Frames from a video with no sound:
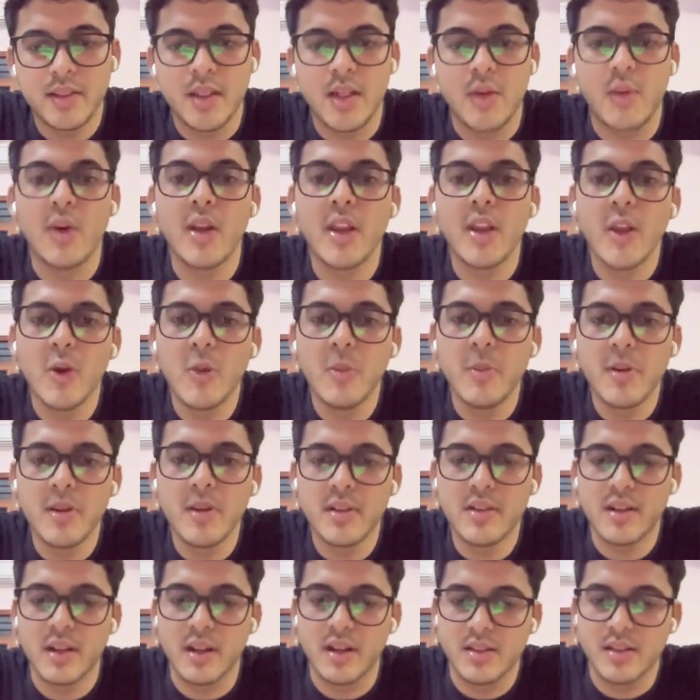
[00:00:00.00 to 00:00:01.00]
it will give me
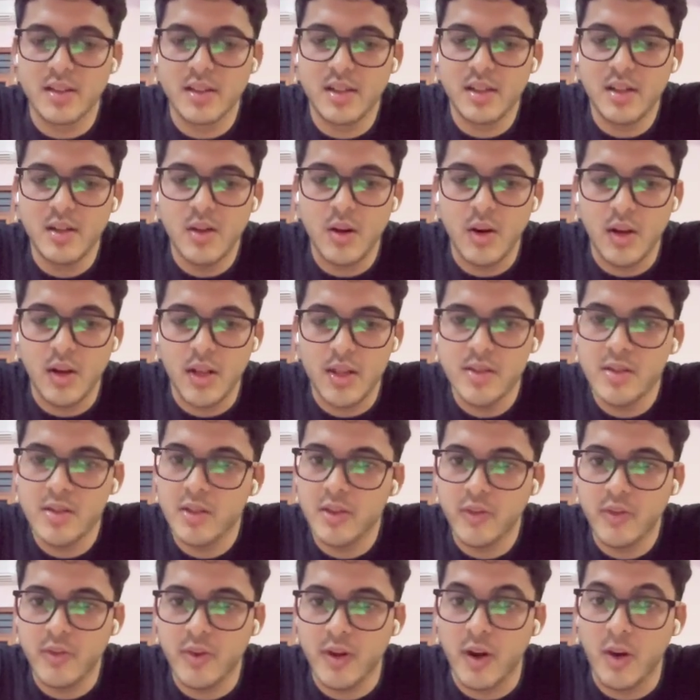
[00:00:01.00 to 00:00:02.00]
a structured knowledge
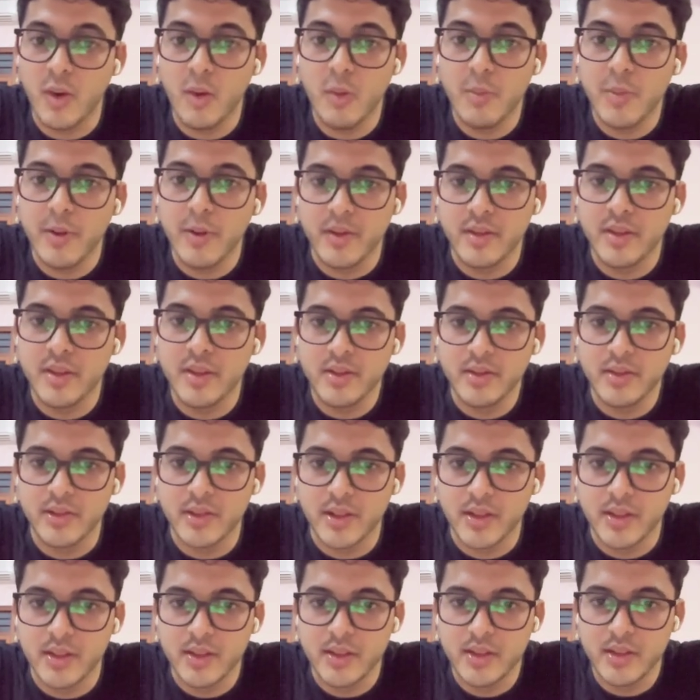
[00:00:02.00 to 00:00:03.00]
of how business
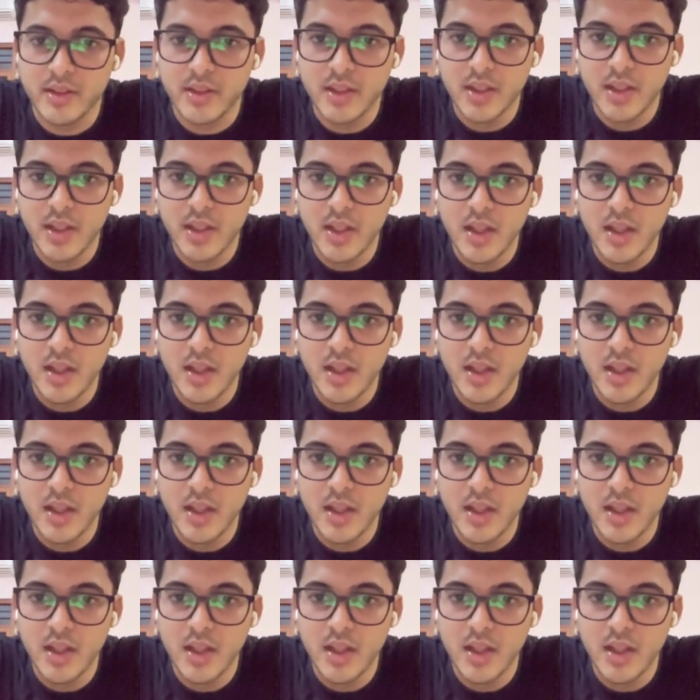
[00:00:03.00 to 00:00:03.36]
works,